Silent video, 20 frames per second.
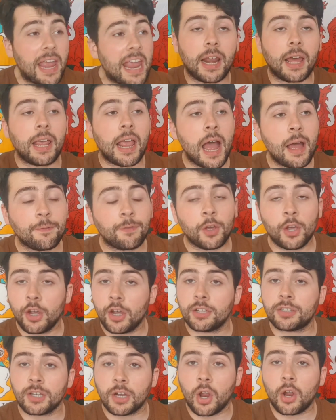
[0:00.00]
And I have
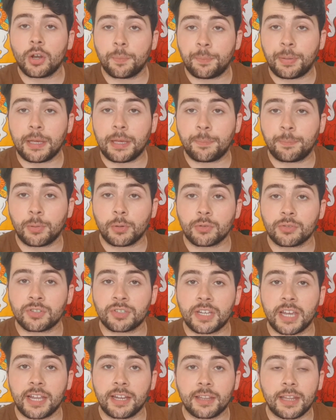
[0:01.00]
heard a lot of people
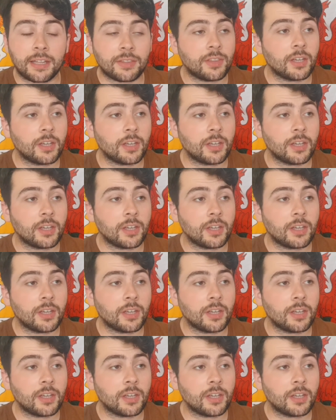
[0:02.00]
saying that